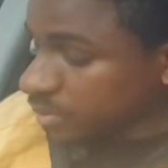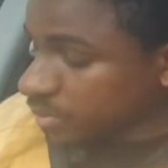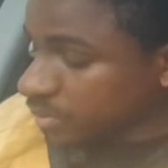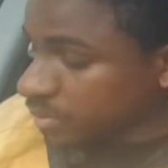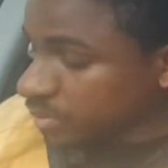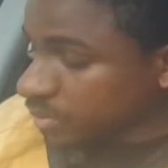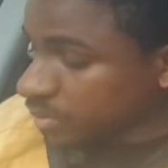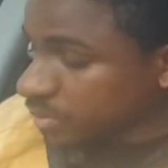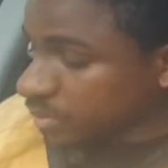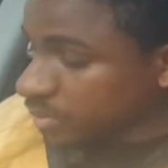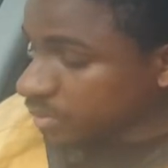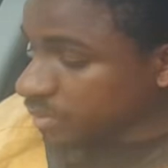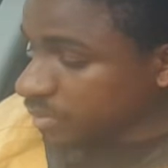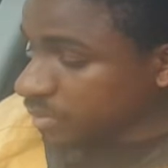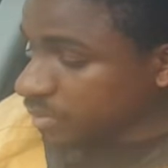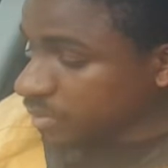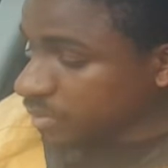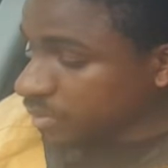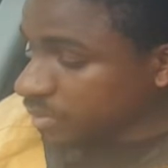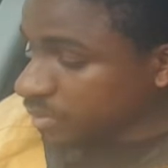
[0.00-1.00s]

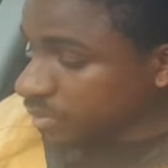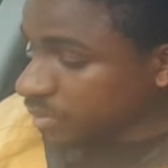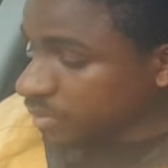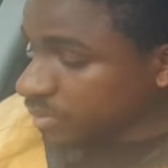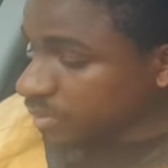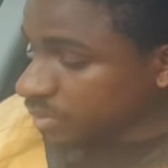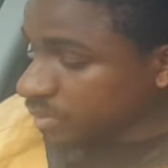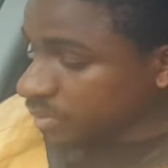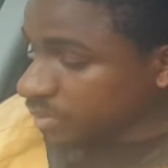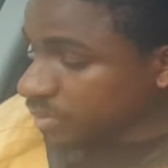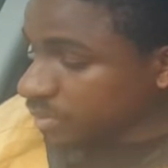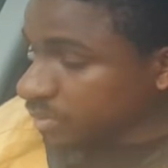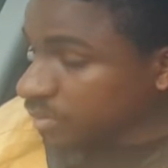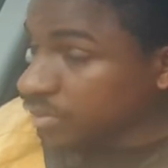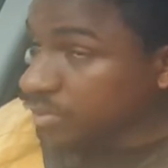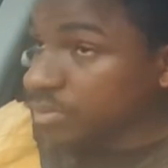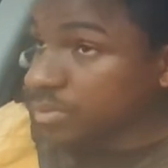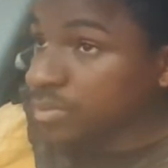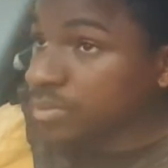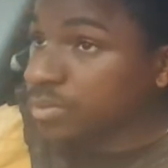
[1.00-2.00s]

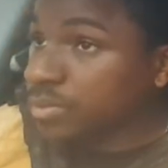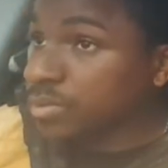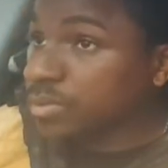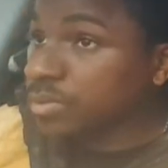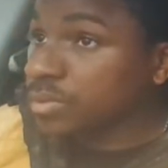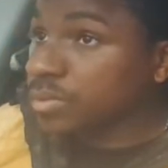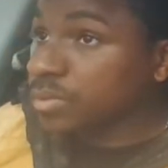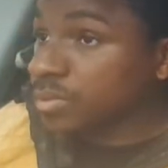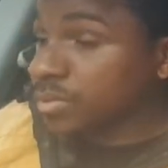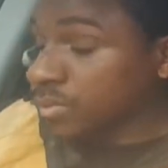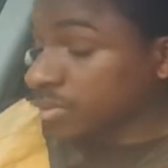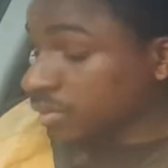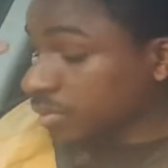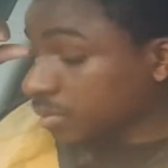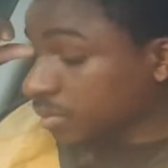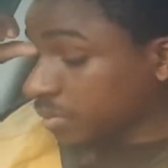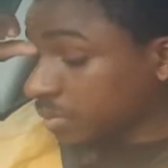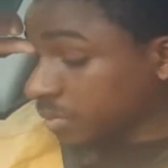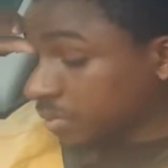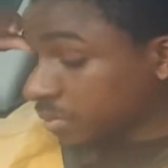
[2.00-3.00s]

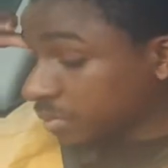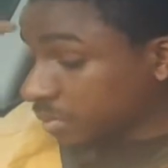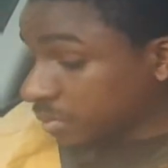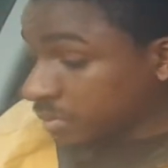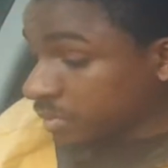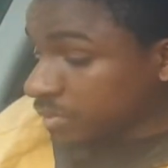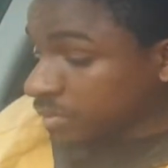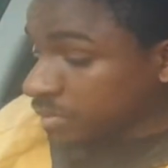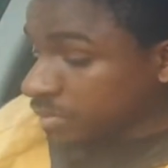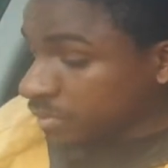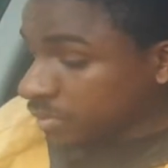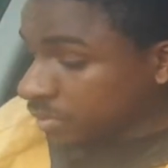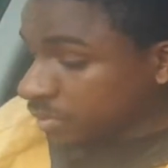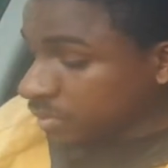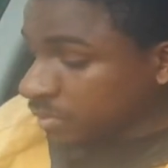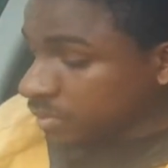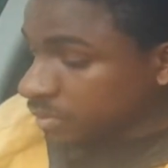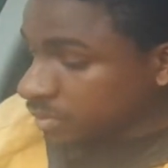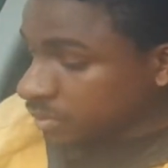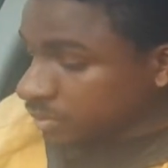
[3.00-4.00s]

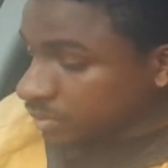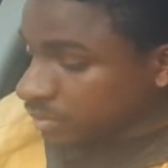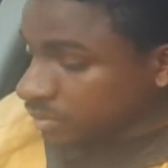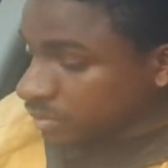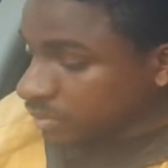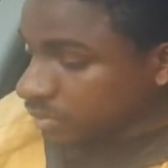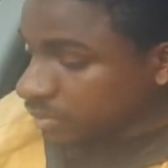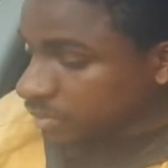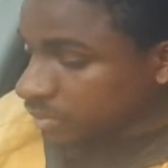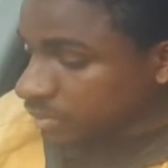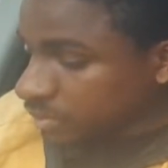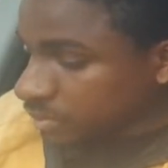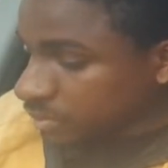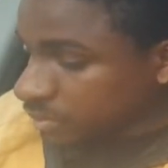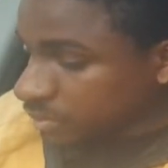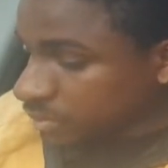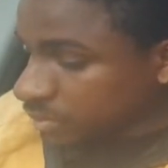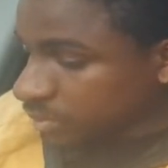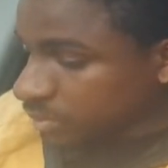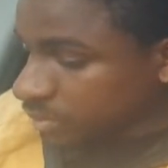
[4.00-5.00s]

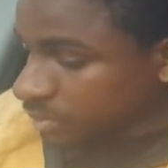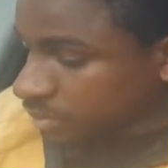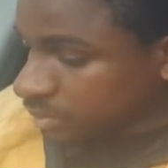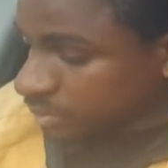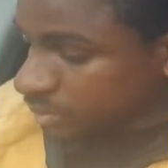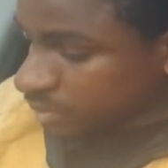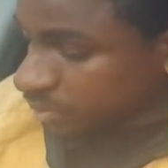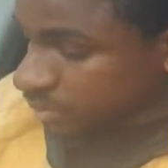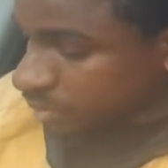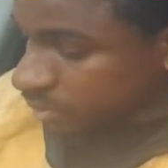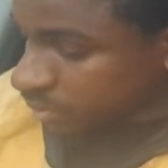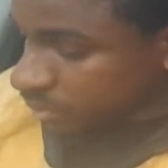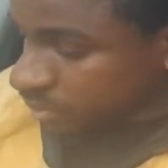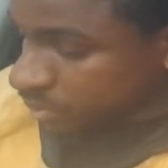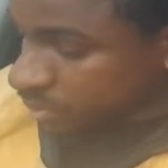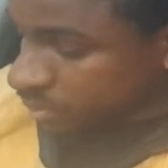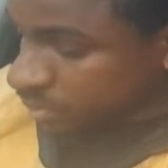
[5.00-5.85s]
[no speech]